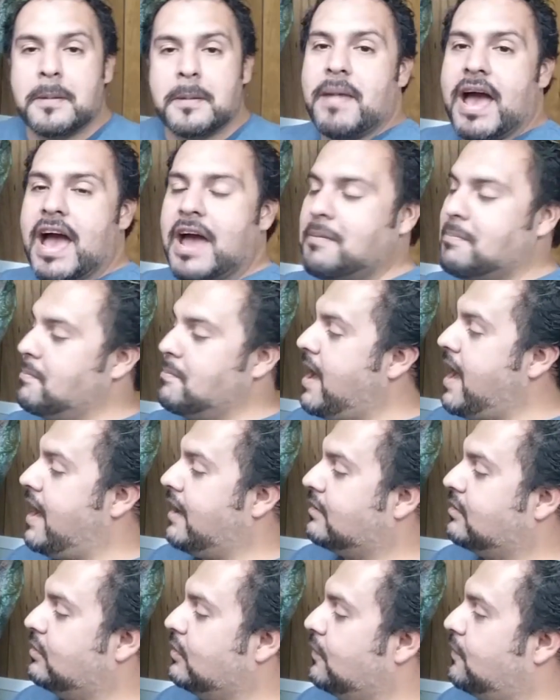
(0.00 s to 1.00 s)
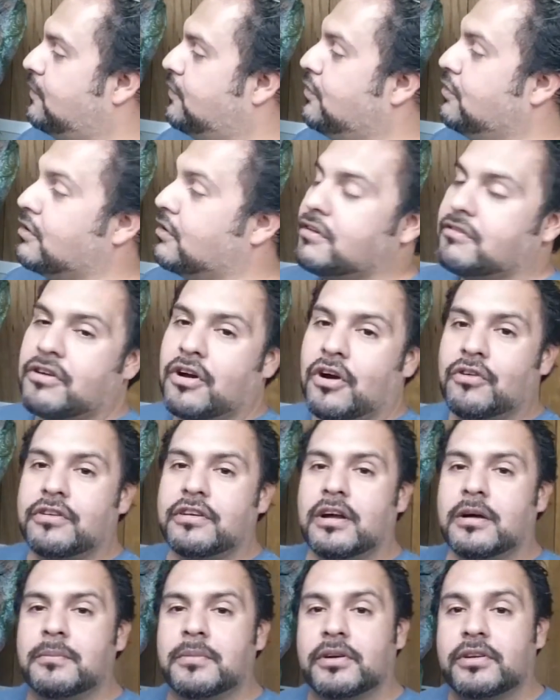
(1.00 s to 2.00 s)
Mad Max Fury
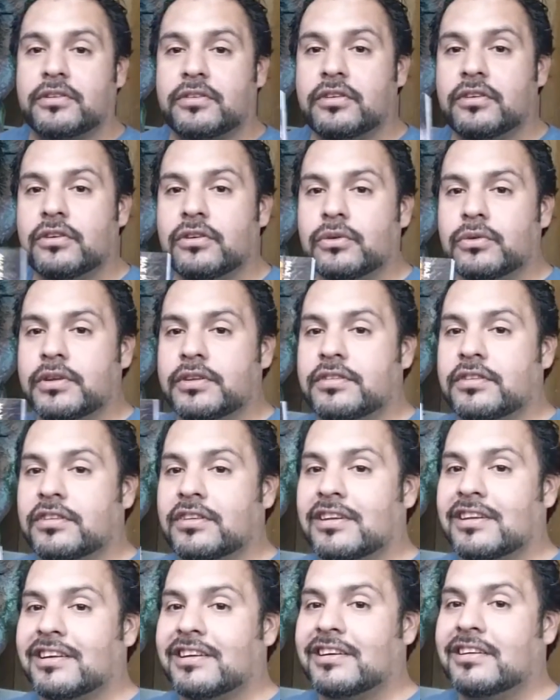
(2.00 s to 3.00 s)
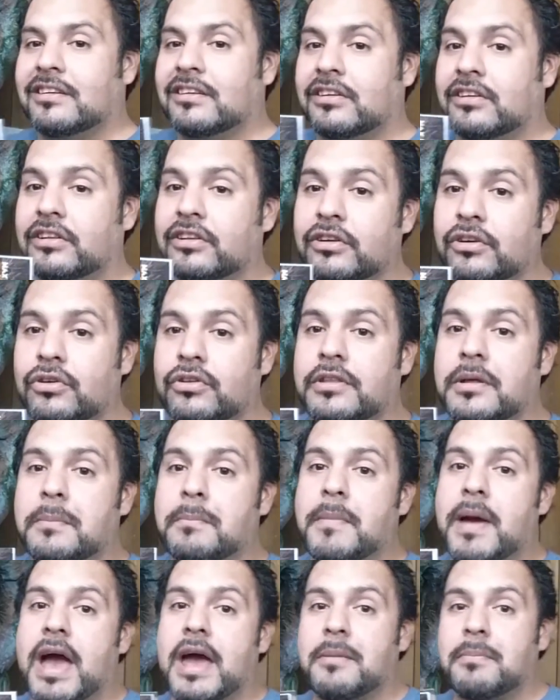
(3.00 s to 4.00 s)
Road number 2. This is going to conclude the
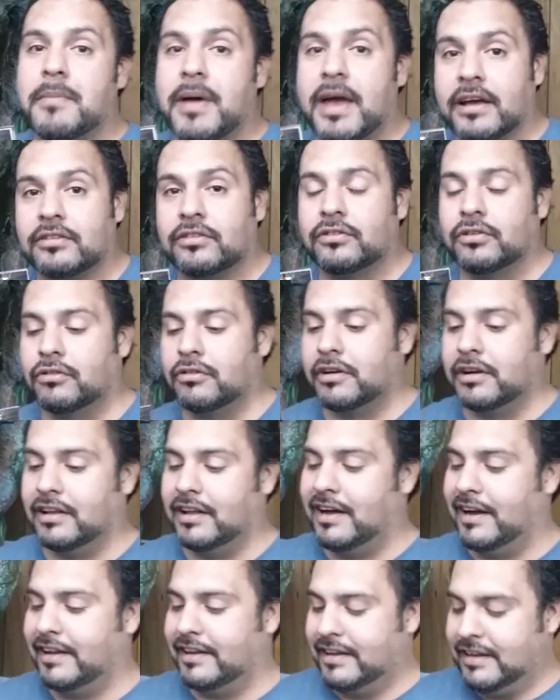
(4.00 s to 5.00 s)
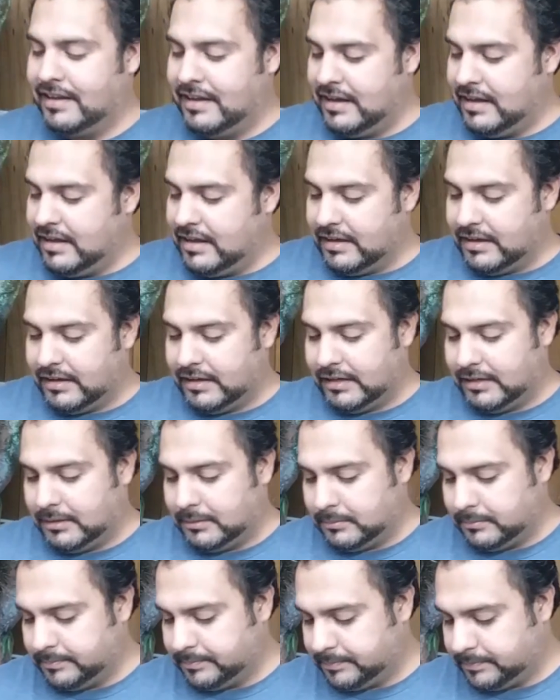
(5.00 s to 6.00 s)
Mad Max storyline.
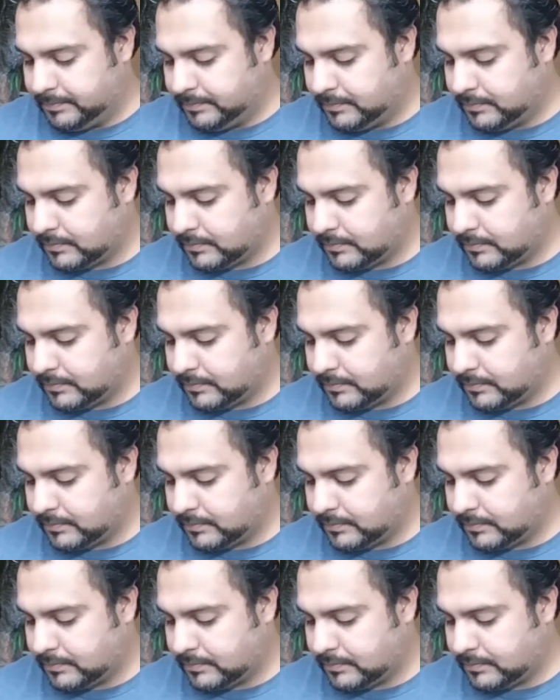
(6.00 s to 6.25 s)
The